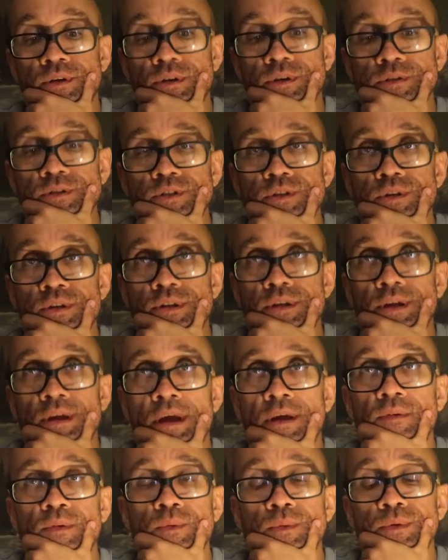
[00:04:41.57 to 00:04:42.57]
Don't you think
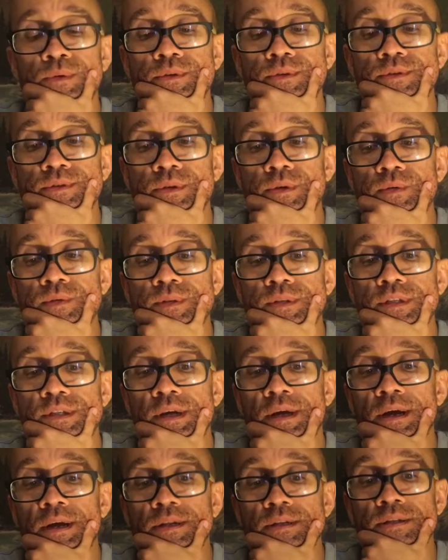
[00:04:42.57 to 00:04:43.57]
everyone deserves a
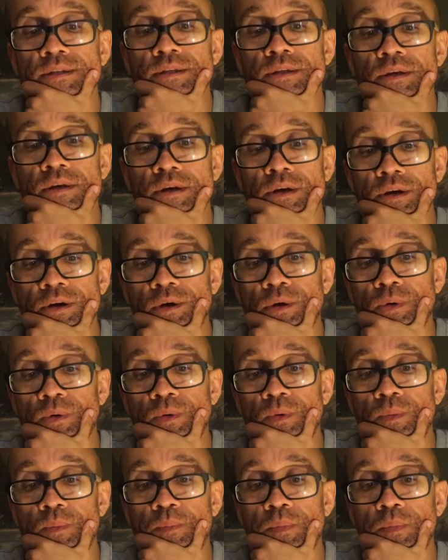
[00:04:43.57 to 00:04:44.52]
chance? No.